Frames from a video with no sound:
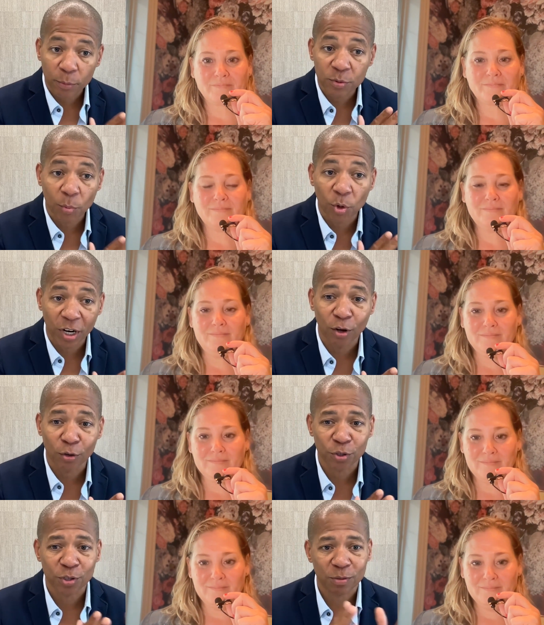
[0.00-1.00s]
Speaker 1: from someone
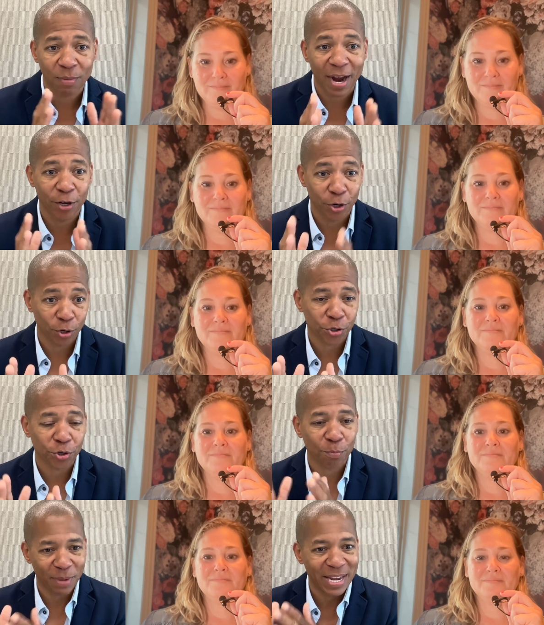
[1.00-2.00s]
else, my
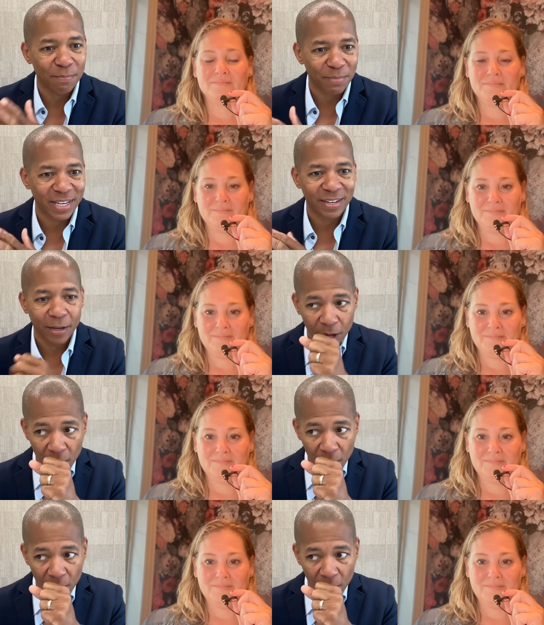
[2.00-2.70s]
nurture made me